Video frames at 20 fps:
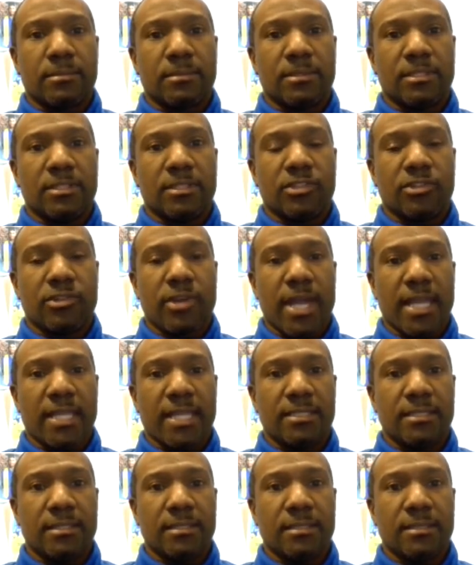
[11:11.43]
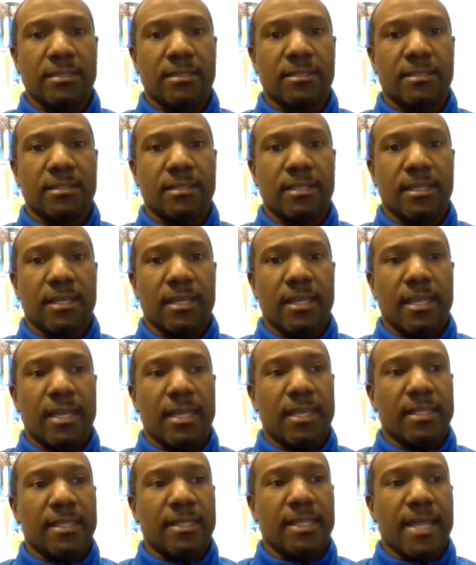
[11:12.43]
distractions
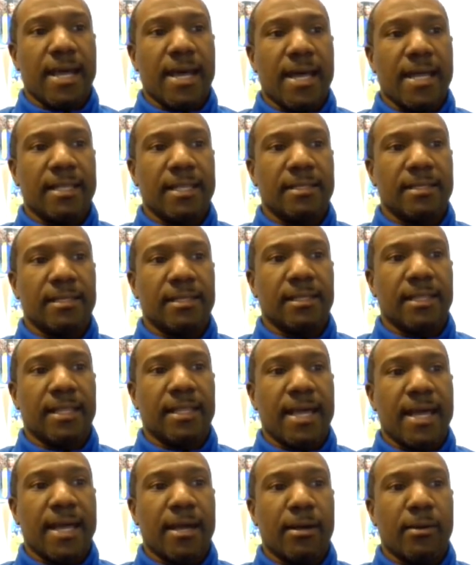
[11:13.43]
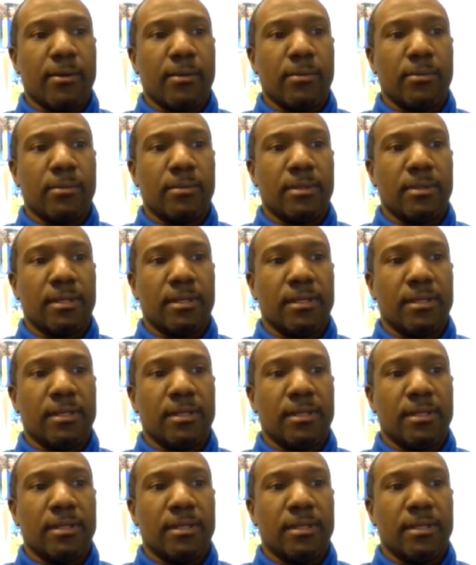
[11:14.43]
and not allow